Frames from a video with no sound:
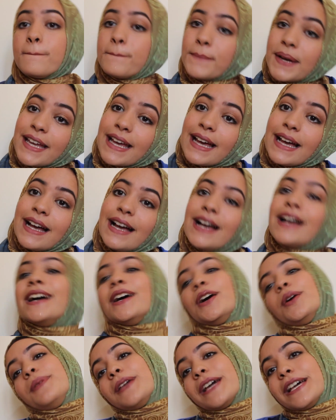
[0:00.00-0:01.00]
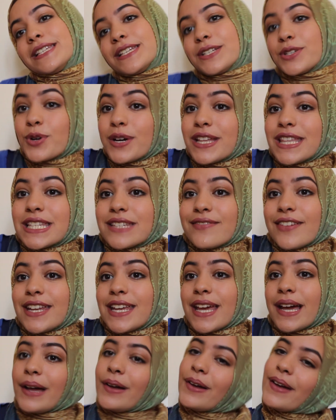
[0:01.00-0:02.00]
But yeah, hope you guys enjoyed this
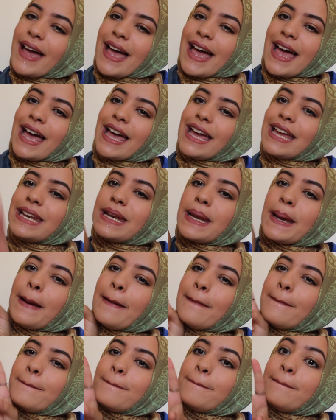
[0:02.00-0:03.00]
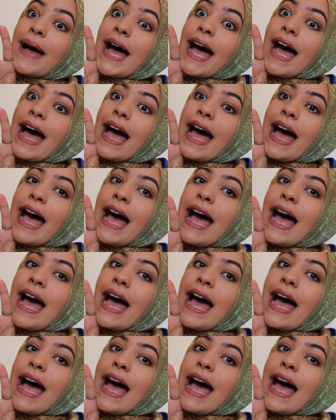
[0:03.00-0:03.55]
video, and bye.